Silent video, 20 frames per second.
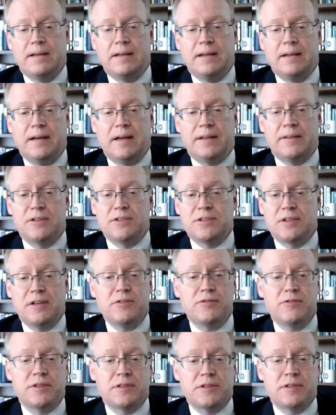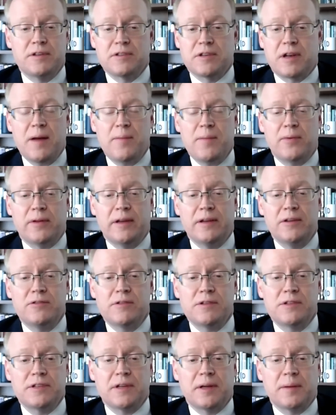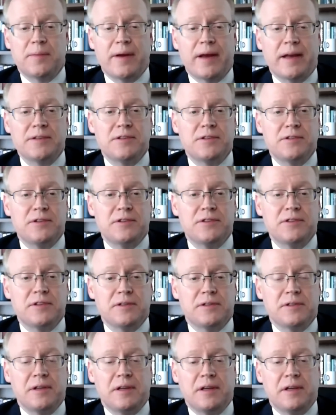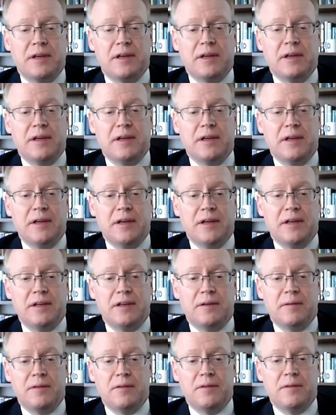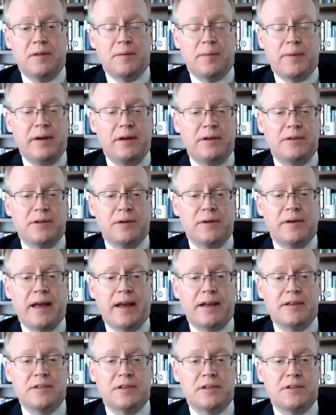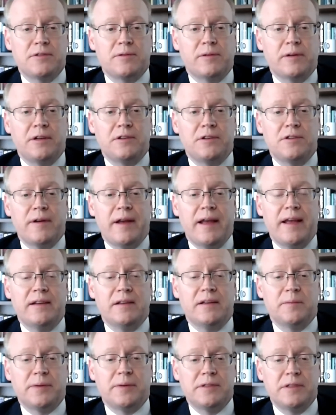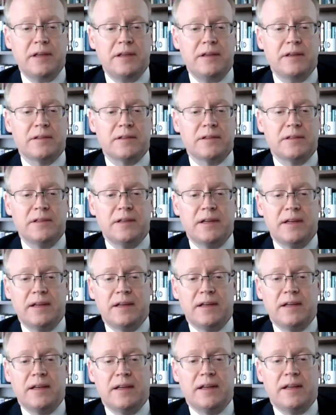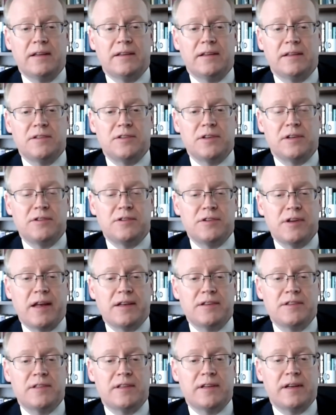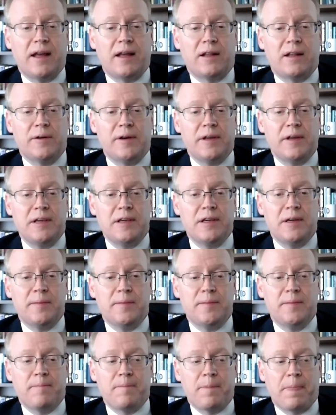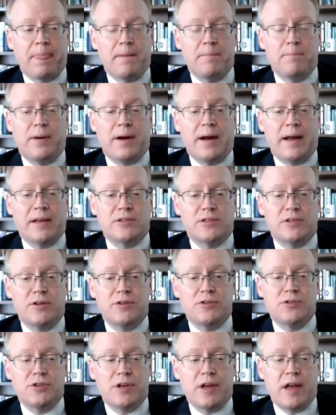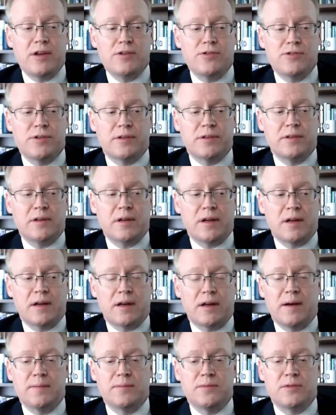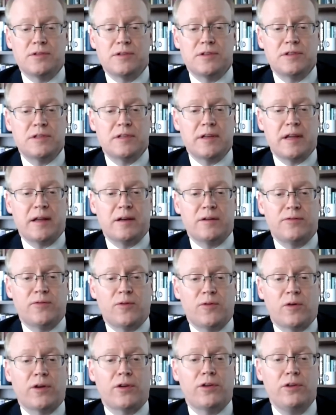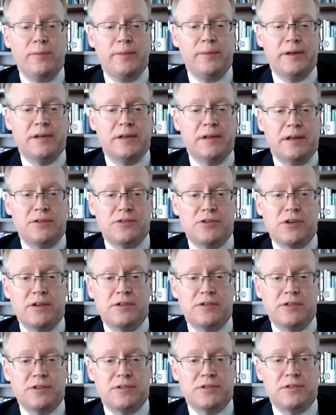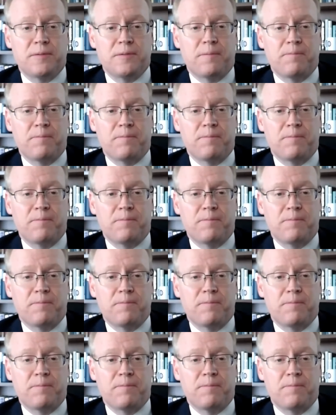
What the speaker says: There's a couple interesting passages in the Pentateuch, Exodus 22:8 in particular, that suggests that Elohim, by association, comes to stand for human judges.